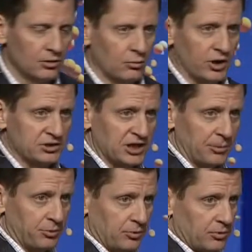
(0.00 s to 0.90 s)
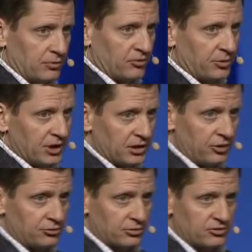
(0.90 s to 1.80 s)
One example from the
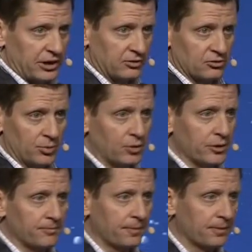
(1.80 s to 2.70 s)
industrial sector is Boeing.